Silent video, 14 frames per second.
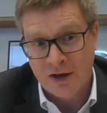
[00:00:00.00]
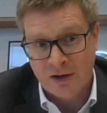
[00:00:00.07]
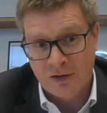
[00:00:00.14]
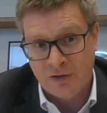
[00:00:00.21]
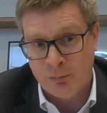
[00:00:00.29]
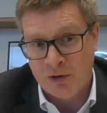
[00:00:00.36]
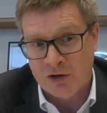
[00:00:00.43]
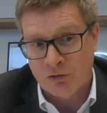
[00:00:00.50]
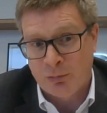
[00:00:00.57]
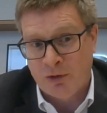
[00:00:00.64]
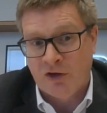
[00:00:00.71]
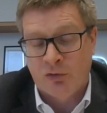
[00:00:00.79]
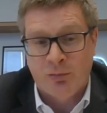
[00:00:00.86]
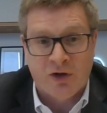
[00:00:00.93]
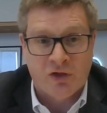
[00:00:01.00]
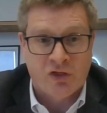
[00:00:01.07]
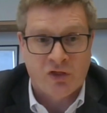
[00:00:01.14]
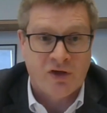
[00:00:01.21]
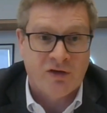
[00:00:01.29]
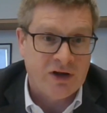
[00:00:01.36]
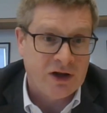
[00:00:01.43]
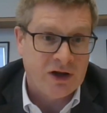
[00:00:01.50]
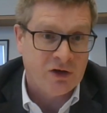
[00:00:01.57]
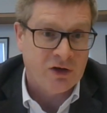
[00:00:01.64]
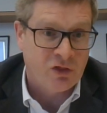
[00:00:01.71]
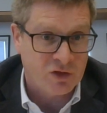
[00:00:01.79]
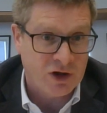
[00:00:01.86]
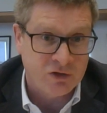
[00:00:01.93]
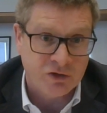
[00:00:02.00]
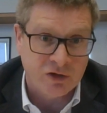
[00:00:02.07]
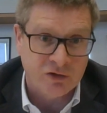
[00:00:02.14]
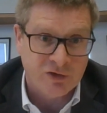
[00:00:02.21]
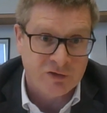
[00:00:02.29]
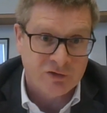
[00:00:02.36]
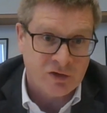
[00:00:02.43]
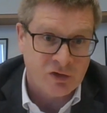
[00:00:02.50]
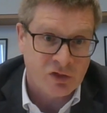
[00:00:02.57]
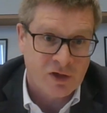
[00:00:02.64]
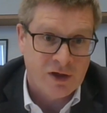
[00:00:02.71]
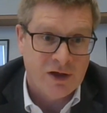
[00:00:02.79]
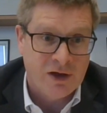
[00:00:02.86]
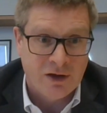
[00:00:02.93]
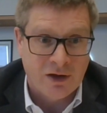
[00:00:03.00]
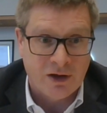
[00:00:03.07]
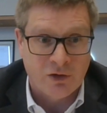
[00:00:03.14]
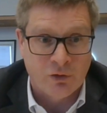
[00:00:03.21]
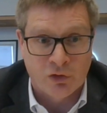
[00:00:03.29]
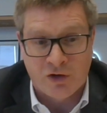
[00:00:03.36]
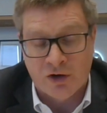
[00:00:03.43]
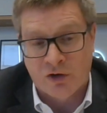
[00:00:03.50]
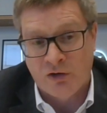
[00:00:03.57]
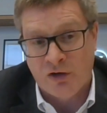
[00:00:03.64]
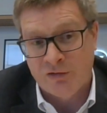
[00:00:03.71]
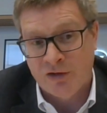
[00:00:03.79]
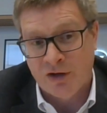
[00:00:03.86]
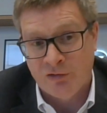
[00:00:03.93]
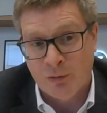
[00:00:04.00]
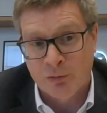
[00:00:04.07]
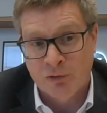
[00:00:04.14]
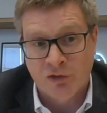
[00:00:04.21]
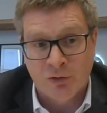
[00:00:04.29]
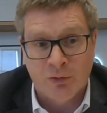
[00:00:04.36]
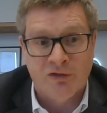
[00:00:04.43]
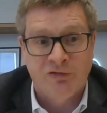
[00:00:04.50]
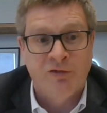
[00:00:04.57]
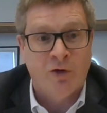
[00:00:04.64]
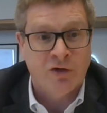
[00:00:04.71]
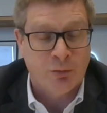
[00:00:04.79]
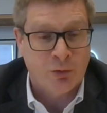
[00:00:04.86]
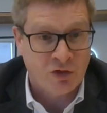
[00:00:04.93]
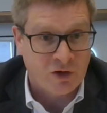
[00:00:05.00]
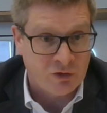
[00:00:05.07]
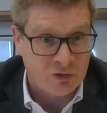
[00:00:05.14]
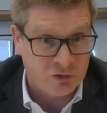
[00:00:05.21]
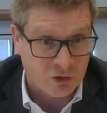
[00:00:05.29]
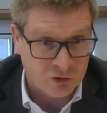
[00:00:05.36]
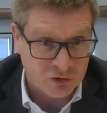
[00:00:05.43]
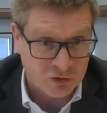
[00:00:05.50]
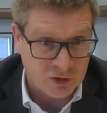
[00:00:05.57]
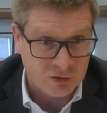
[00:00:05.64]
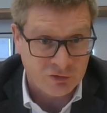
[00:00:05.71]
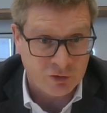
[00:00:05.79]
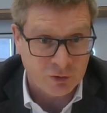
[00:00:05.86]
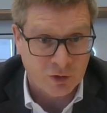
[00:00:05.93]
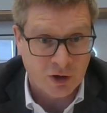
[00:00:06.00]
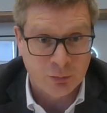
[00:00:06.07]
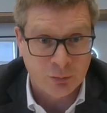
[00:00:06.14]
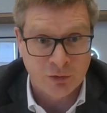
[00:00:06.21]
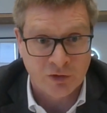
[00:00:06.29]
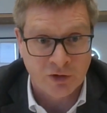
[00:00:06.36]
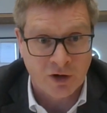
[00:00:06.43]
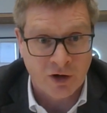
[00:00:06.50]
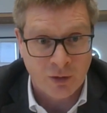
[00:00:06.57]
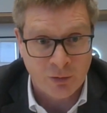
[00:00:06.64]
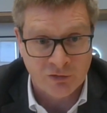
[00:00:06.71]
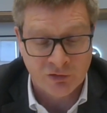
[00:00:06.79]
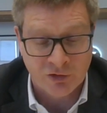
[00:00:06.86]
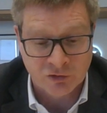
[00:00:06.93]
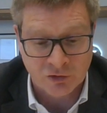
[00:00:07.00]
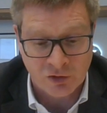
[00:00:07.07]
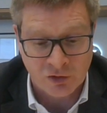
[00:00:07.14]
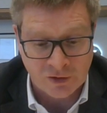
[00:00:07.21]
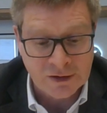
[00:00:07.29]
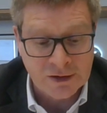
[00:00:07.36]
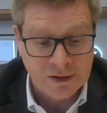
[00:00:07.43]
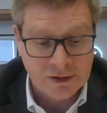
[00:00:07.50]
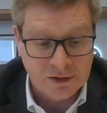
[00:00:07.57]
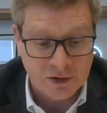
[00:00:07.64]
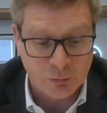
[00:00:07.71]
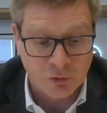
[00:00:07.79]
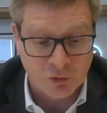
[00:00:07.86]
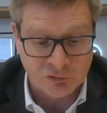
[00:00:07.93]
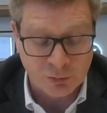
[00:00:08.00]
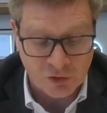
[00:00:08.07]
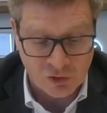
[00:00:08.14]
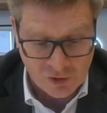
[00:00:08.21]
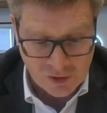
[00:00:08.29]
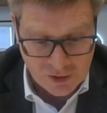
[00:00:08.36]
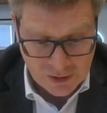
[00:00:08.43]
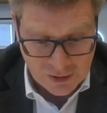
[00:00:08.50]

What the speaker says: They're being replaced by 787s and A350s. And those aircraft have up to a 40% reduction in fuel output and carbon efficiency improvements.